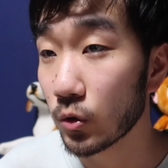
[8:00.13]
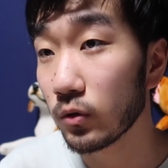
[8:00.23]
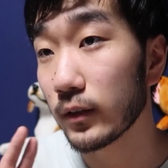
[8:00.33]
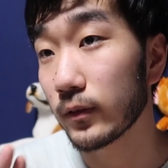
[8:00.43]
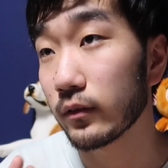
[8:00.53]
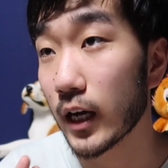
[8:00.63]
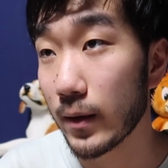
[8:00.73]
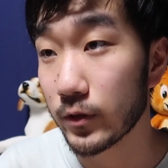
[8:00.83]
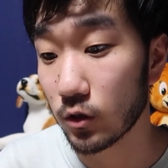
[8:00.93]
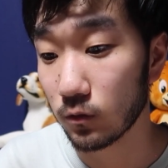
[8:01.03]
2 different
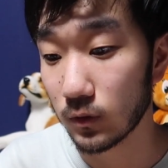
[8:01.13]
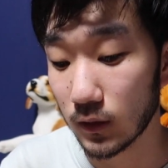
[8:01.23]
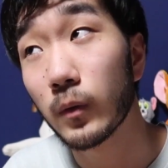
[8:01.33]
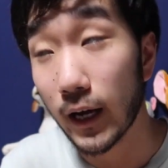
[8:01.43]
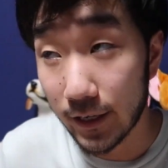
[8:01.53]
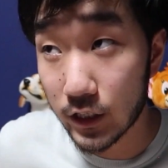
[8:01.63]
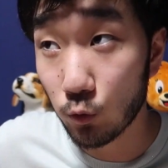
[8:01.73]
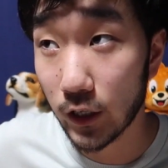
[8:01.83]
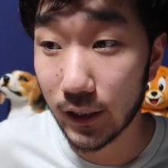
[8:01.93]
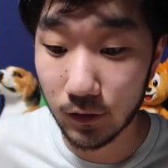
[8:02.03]
types of, but at least
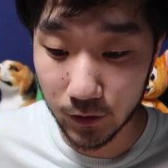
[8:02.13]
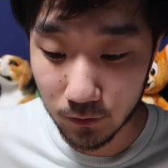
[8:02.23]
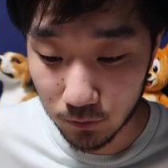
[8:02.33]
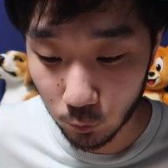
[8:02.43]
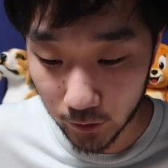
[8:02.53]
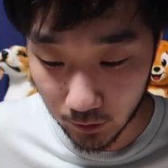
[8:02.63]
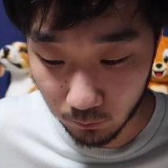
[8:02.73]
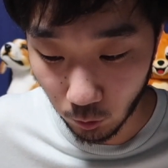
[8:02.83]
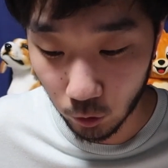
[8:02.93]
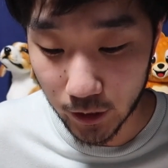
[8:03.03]
where I live, where
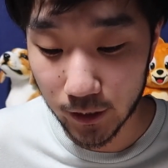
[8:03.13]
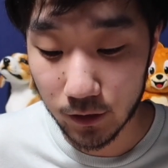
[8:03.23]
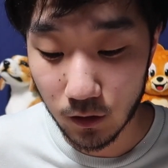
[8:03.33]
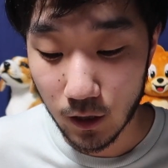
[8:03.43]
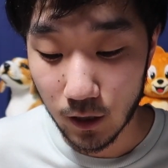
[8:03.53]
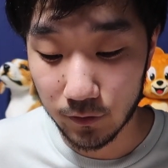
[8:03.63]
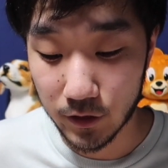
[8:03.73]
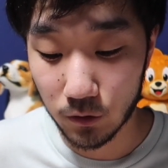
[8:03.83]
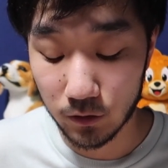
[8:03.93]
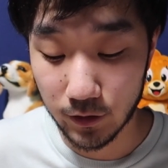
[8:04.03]
I'm located,
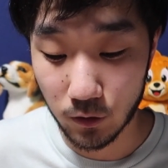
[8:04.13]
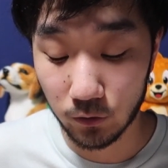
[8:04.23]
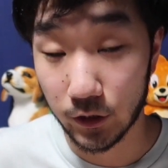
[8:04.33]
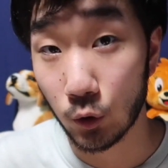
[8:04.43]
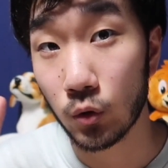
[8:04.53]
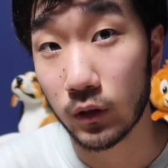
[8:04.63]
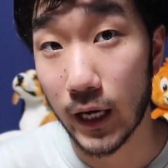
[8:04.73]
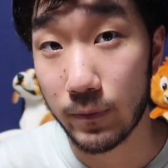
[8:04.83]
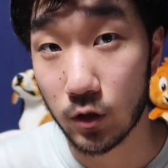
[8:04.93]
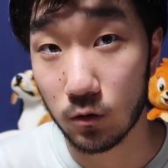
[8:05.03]
there's only 2
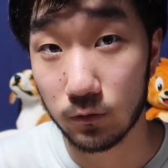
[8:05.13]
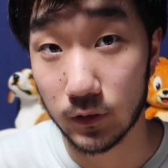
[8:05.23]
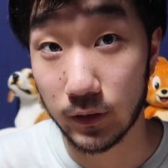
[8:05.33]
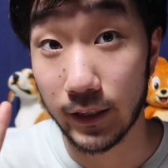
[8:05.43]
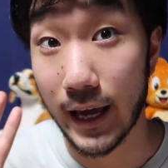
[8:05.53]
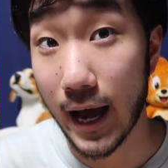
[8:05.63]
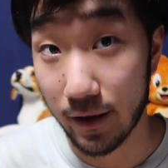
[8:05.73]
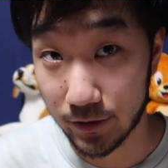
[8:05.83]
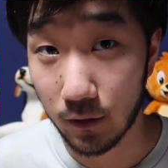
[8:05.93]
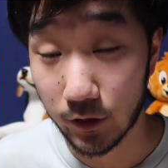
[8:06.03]
types of
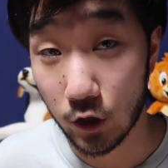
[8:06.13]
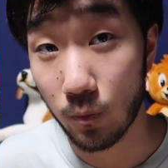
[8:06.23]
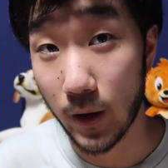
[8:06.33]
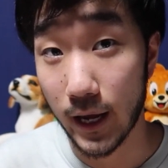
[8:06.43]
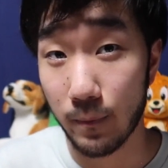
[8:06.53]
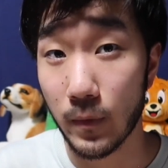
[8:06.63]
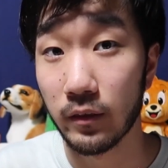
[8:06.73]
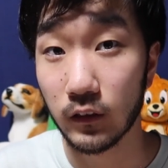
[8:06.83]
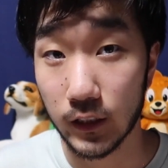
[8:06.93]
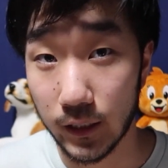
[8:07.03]
gas that you pay
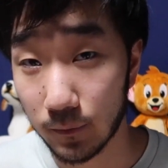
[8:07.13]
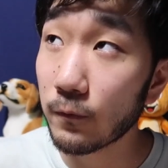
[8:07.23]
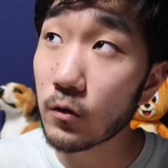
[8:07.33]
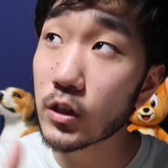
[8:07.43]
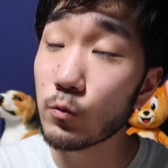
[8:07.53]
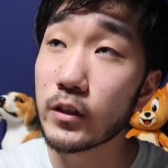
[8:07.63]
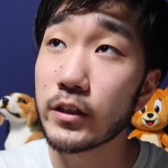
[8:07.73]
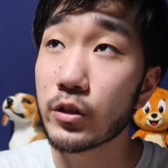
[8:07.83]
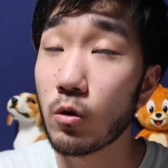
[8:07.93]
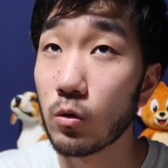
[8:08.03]
monthly. The first one
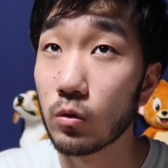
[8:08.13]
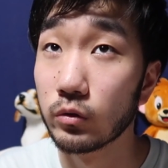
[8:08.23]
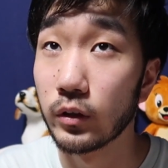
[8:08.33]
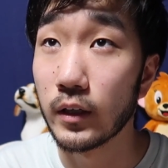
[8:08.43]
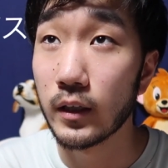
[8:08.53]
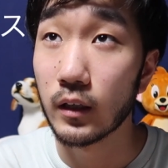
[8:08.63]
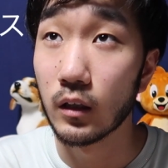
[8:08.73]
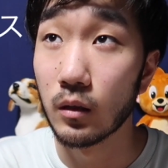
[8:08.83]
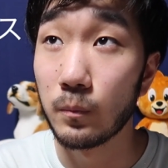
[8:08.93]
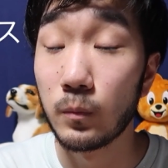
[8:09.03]
is called
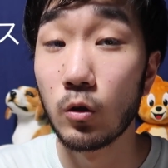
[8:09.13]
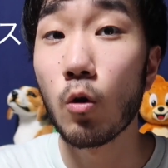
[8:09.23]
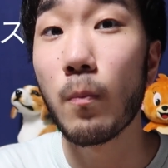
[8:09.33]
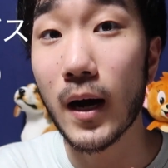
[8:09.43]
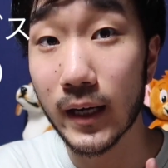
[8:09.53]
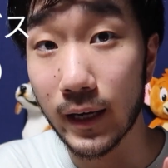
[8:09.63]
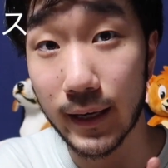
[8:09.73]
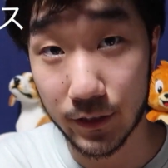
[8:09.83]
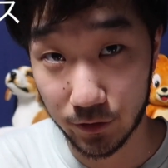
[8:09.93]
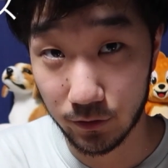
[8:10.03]
propan
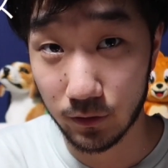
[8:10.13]
gas,